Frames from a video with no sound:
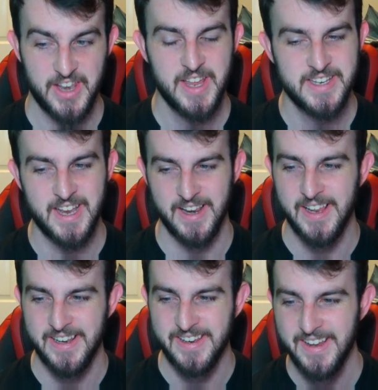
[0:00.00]
good that it
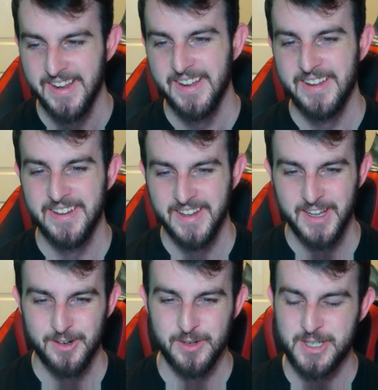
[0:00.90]
didn't.
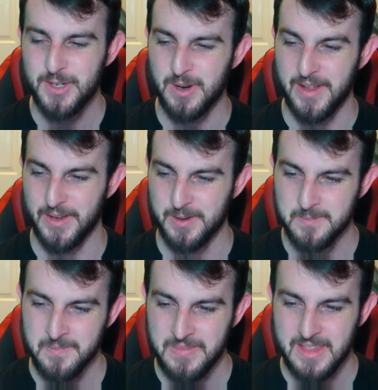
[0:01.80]
Would you
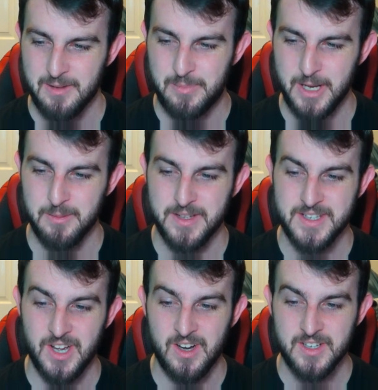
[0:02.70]
rather be
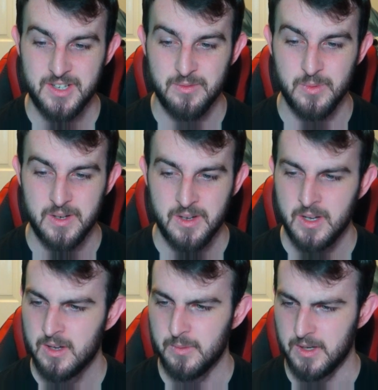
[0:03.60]
able to talk to
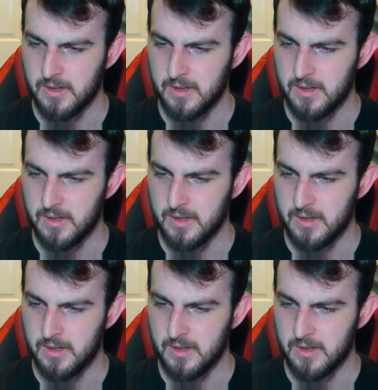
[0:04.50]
